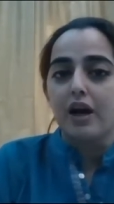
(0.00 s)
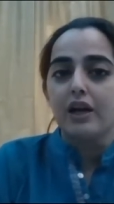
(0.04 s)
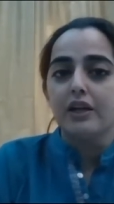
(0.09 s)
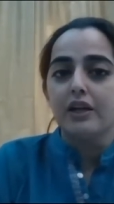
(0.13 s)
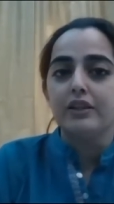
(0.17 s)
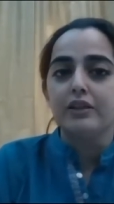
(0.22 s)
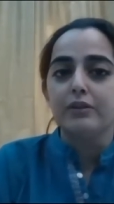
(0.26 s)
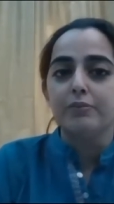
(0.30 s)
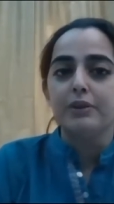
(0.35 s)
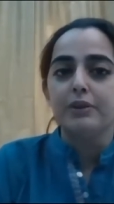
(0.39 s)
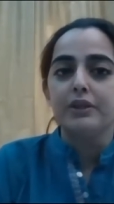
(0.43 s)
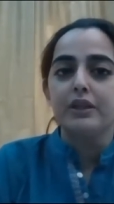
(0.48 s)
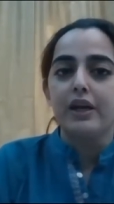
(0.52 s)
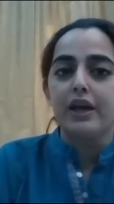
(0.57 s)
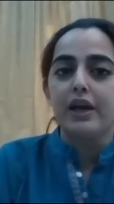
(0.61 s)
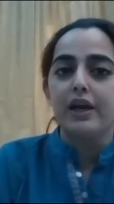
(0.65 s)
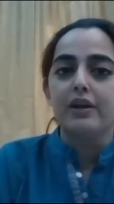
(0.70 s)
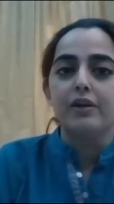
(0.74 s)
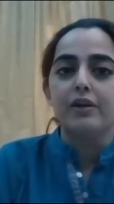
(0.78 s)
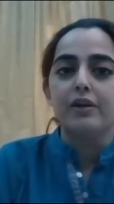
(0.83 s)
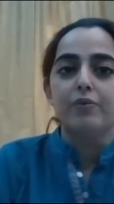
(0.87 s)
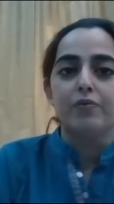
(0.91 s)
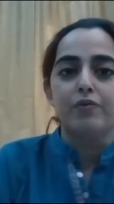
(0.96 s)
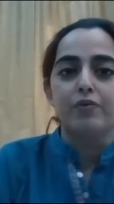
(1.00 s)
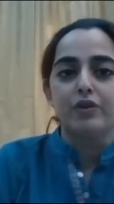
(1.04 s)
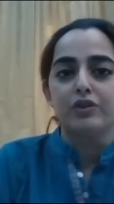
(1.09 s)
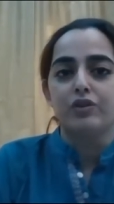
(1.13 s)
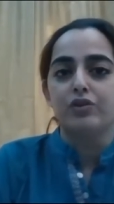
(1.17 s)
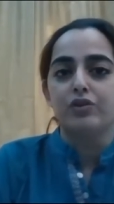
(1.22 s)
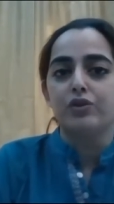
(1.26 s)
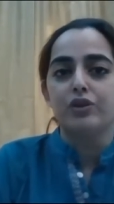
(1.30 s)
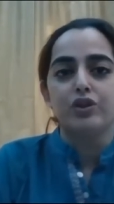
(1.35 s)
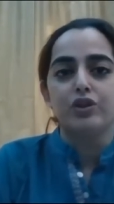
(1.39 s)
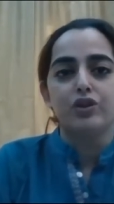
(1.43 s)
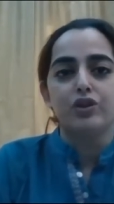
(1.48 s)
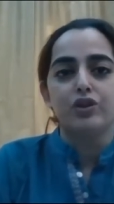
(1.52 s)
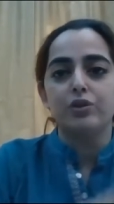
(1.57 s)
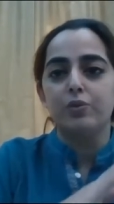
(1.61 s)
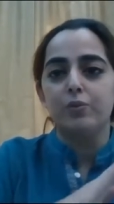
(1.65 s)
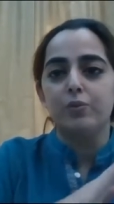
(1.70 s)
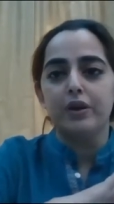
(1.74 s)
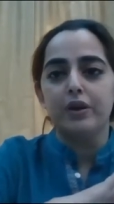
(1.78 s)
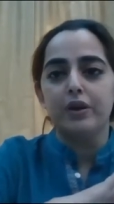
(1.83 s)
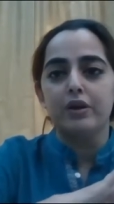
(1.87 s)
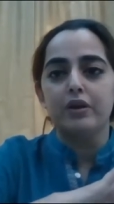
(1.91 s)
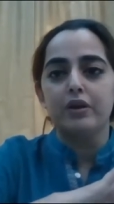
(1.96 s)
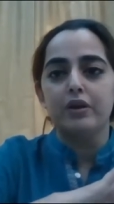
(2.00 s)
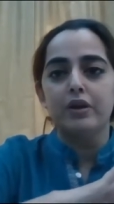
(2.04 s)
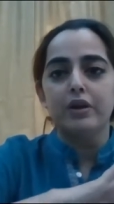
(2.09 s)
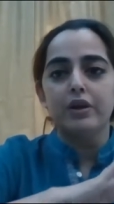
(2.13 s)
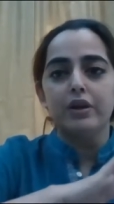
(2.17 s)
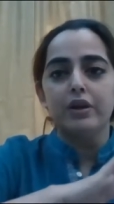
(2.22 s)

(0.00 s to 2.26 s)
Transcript: ultimate end frustration where